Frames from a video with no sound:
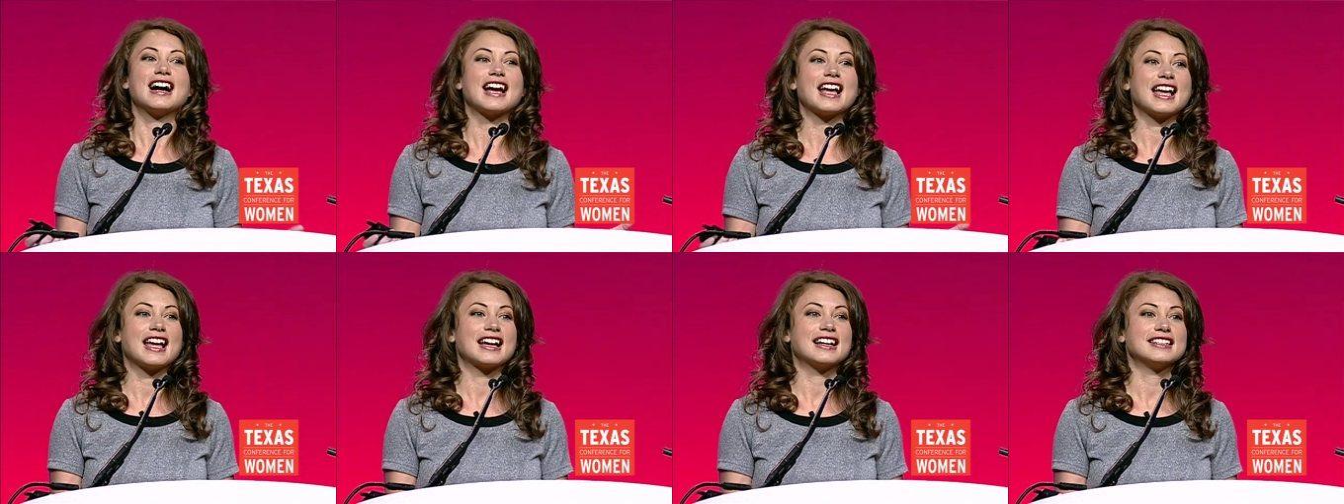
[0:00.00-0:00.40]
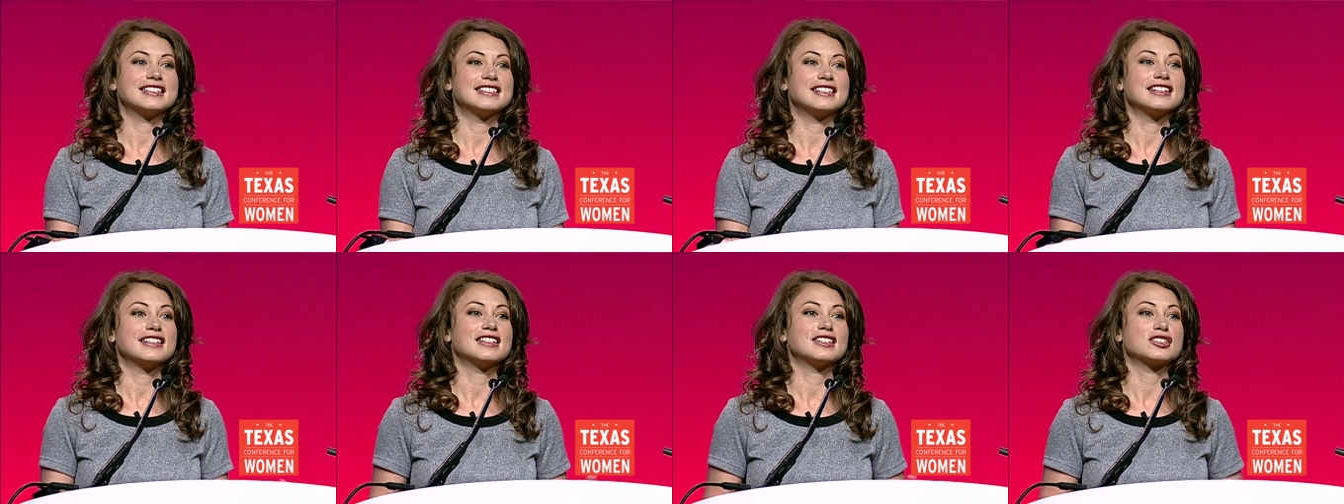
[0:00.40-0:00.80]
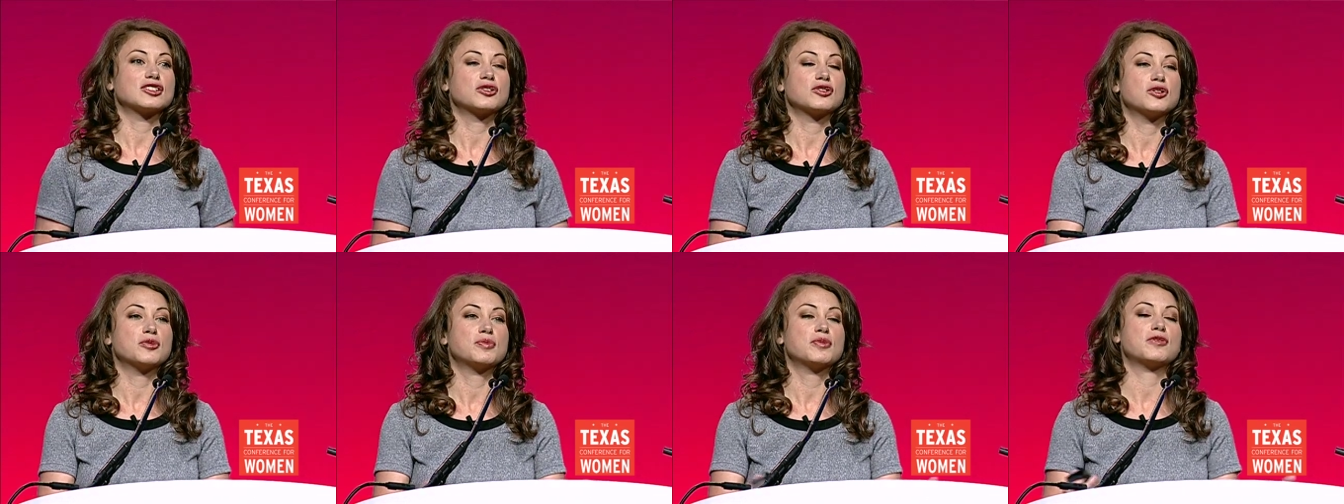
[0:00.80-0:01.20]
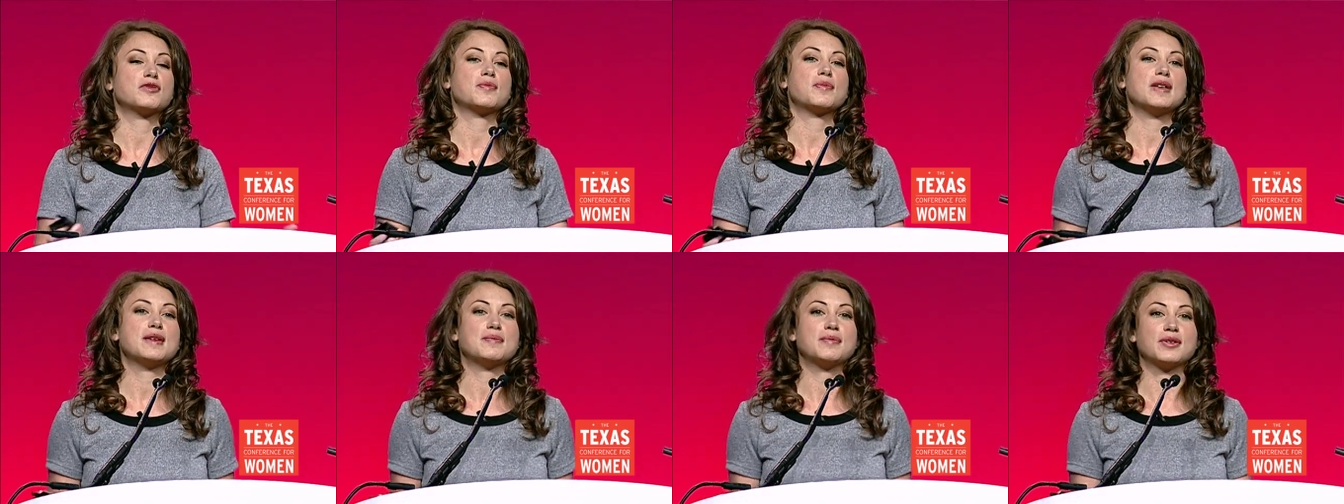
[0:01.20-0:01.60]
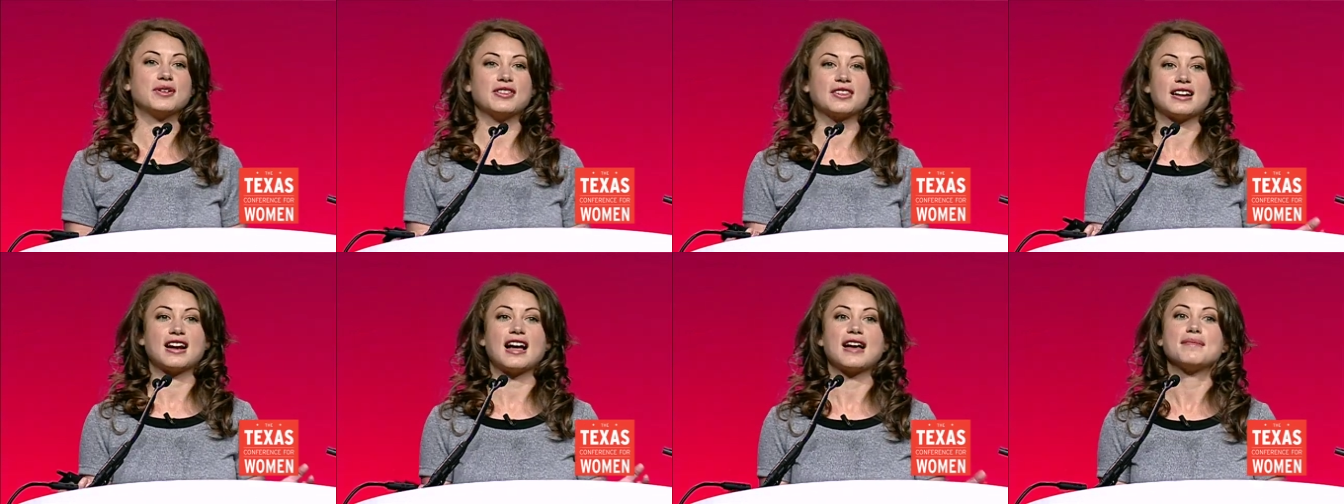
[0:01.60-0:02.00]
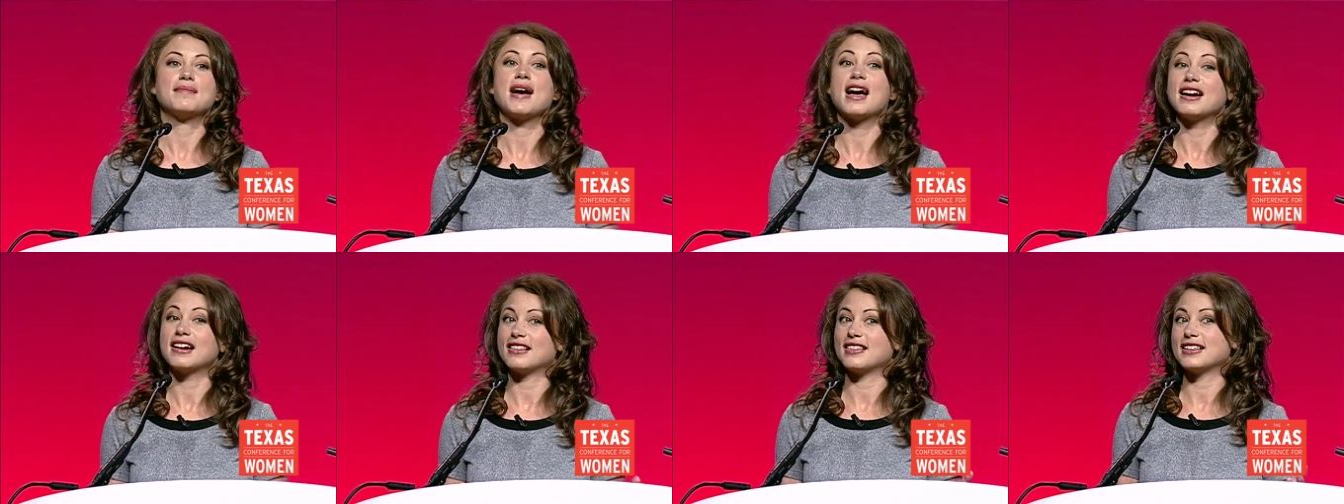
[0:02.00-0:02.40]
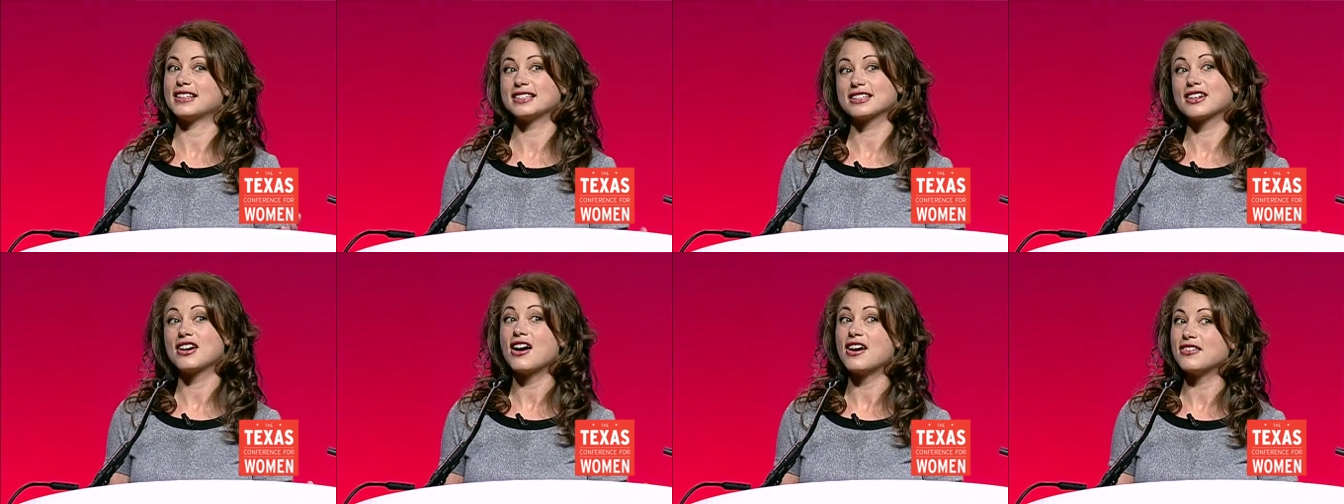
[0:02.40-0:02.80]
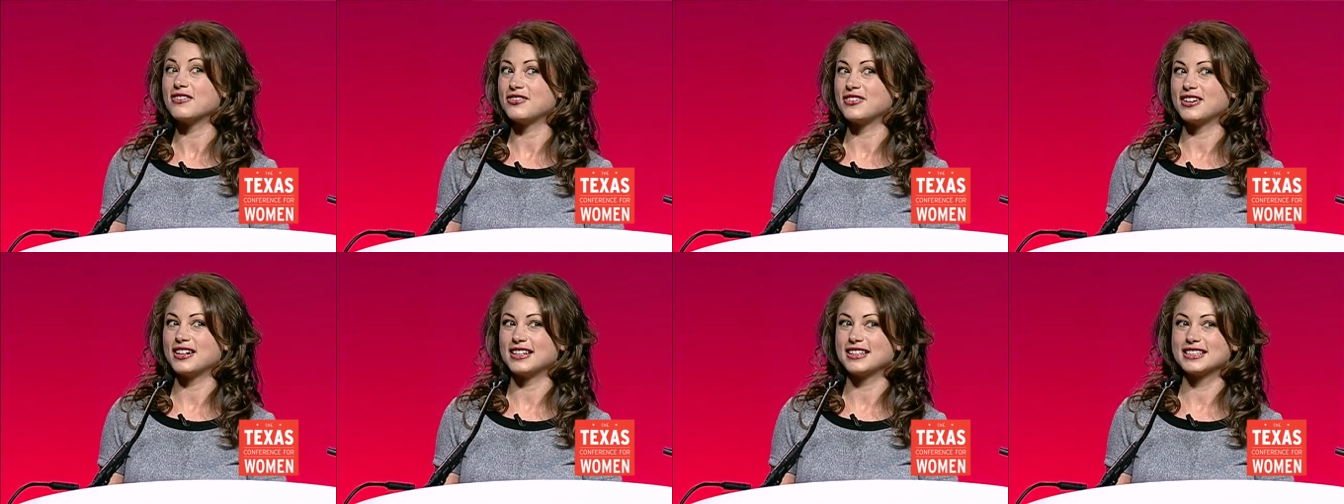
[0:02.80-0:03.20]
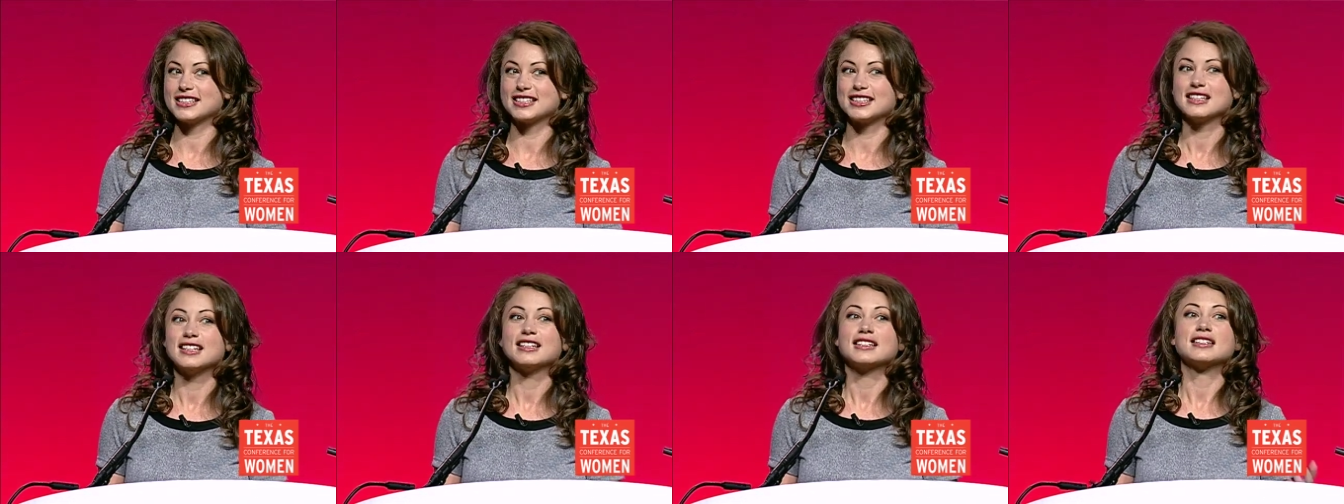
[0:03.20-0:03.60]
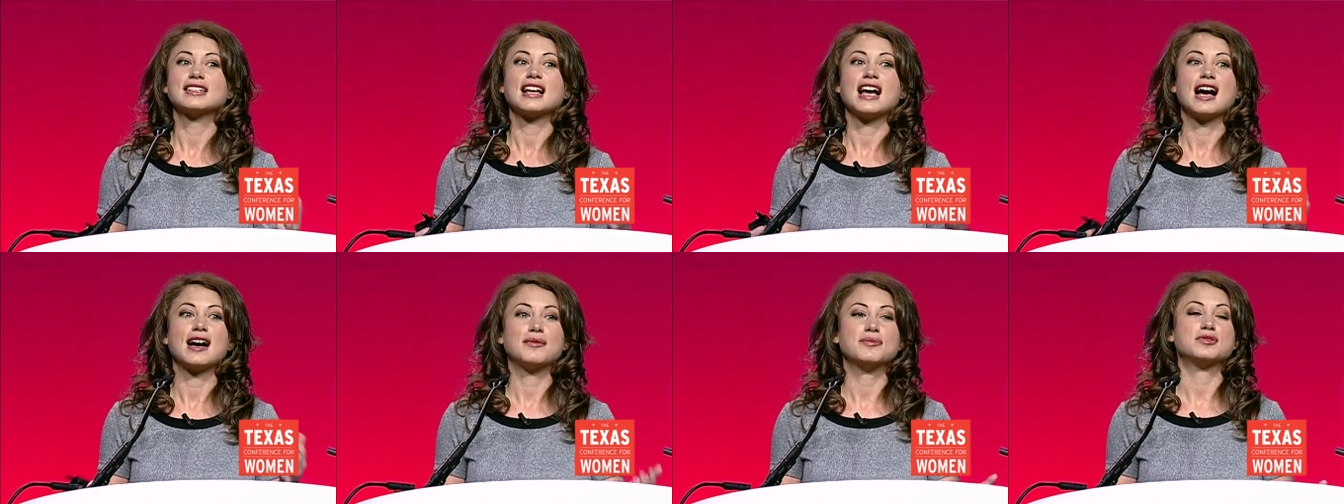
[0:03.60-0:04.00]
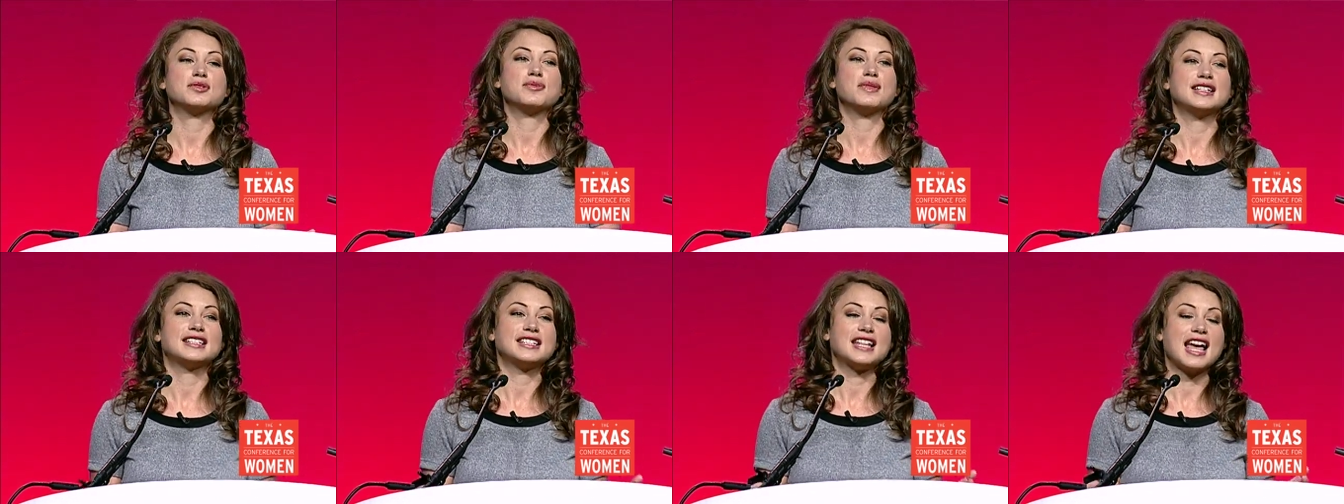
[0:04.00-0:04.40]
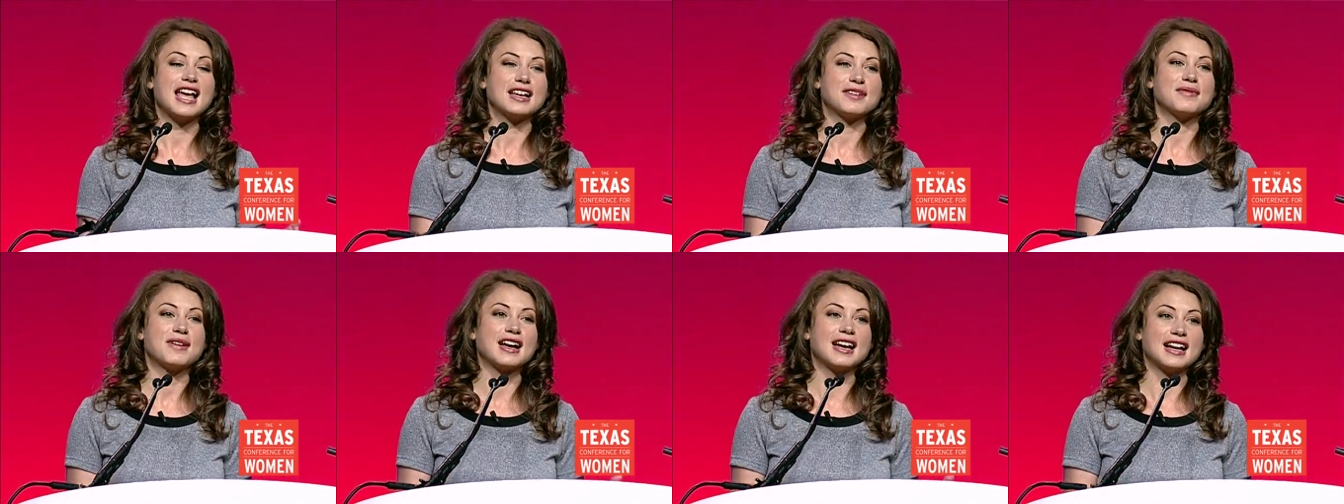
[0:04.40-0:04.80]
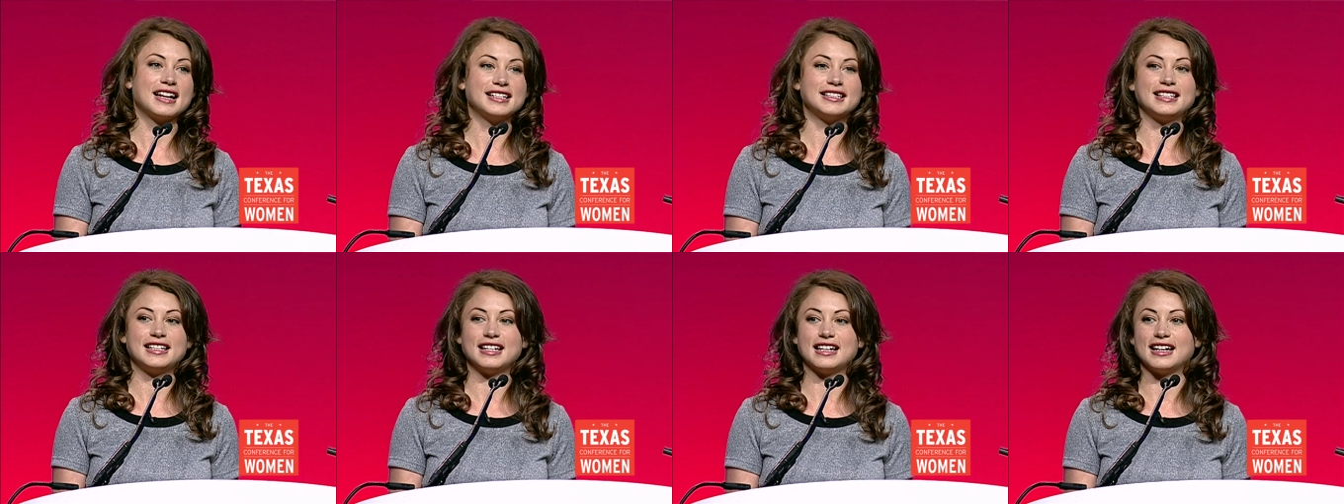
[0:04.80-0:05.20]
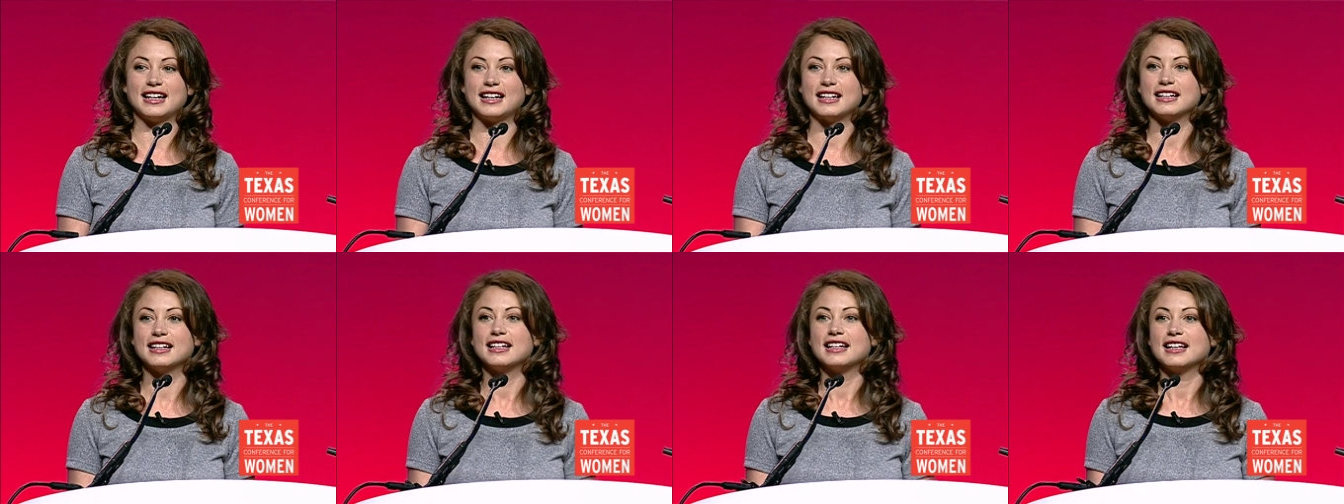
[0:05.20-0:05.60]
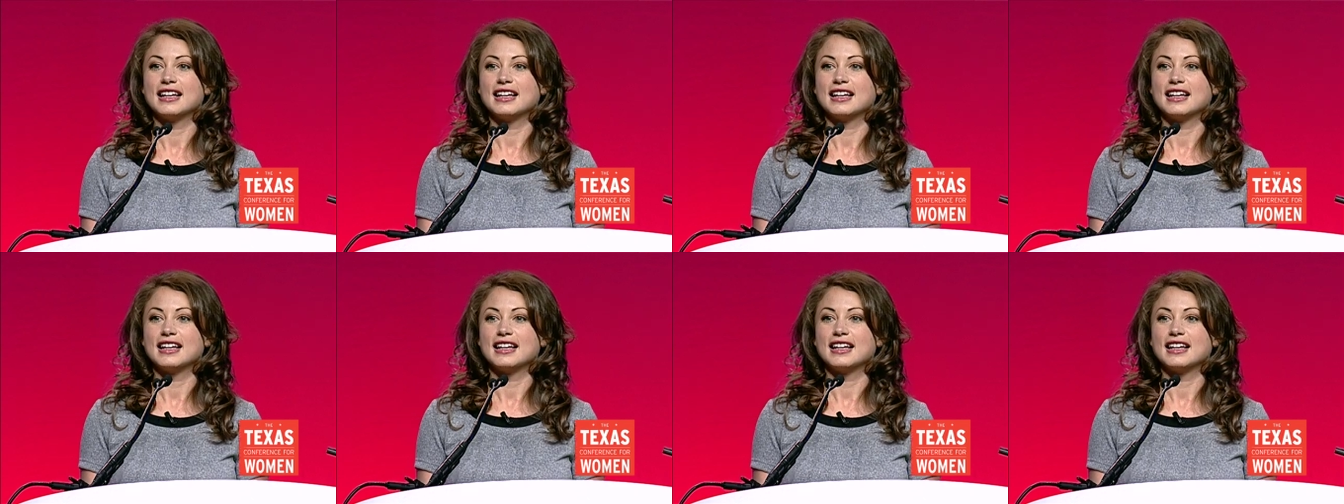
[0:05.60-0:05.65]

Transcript: And this group of people that I met at this conference helped me take my idea